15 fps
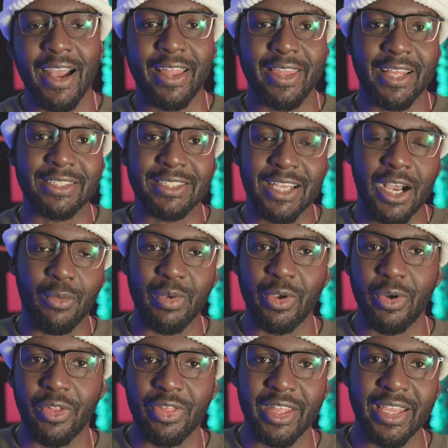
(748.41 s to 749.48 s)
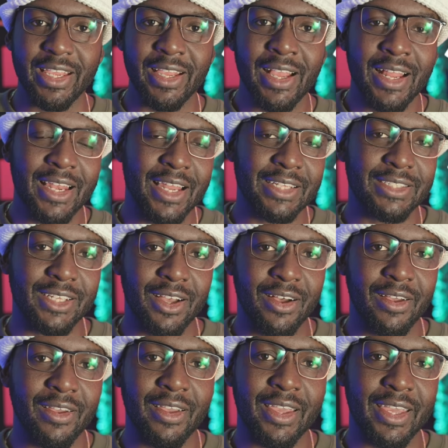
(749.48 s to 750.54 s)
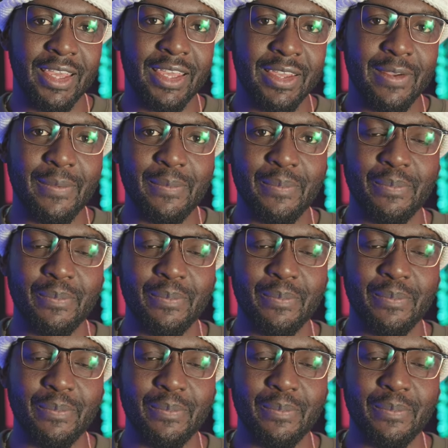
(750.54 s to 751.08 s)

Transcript: and that's how we got the letter E.